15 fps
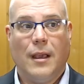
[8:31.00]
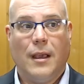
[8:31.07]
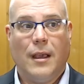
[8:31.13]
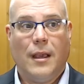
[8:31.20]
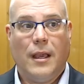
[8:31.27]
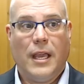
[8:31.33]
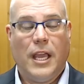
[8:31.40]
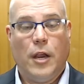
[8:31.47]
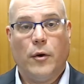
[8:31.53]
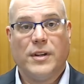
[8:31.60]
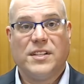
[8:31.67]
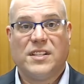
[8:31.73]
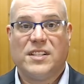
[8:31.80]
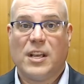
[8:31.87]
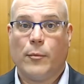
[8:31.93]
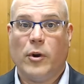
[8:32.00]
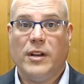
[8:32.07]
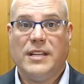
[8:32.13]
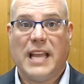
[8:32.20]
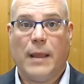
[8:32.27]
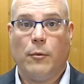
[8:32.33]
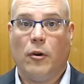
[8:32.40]
Here is a summary
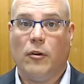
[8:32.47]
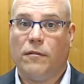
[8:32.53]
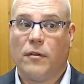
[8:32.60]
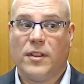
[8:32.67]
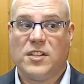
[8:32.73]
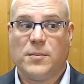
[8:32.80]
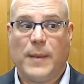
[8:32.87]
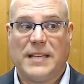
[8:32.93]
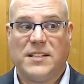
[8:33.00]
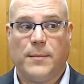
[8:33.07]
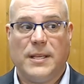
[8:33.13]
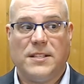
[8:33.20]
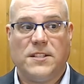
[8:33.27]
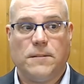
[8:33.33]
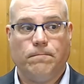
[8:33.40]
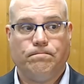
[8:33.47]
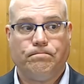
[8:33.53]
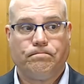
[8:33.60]
table for the specimens.